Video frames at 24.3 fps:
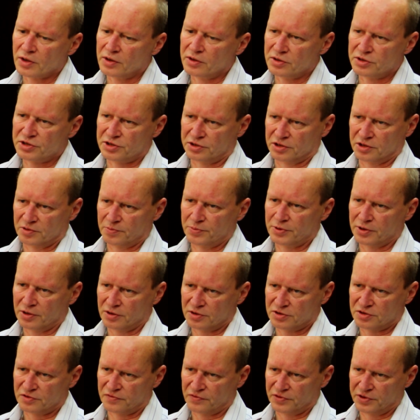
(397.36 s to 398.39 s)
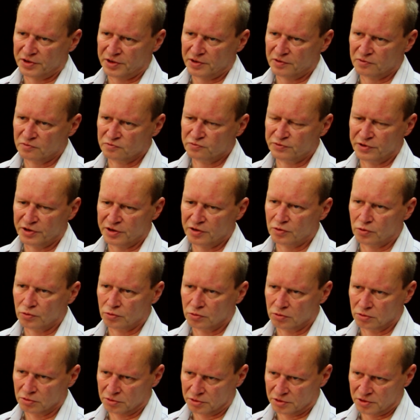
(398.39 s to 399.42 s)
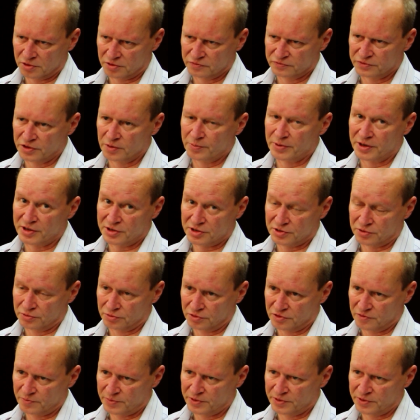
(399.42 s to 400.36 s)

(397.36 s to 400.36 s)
certain parts of the rear bass horn have